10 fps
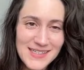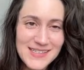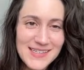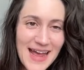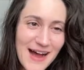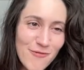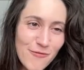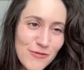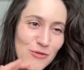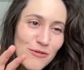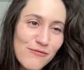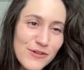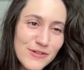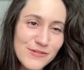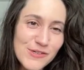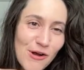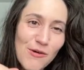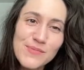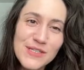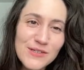to have a few of the
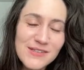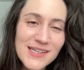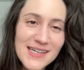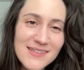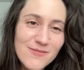tropes that